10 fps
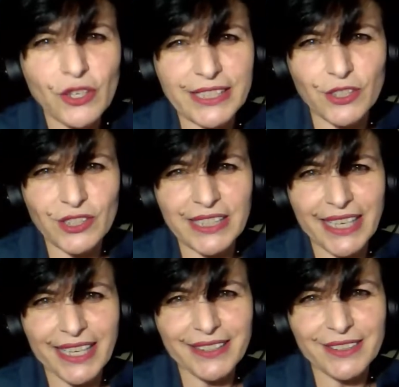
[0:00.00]
your
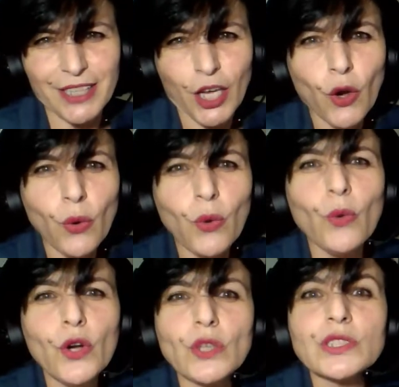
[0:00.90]
associate
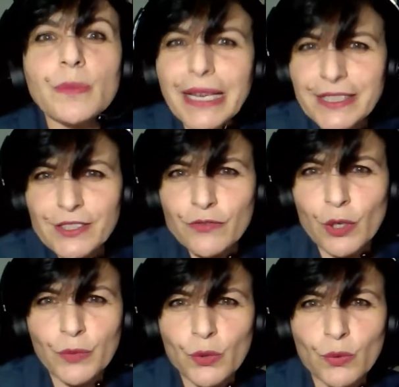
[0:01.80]
who knows best
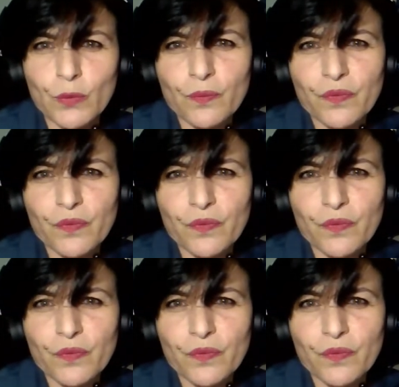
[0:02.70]
from you.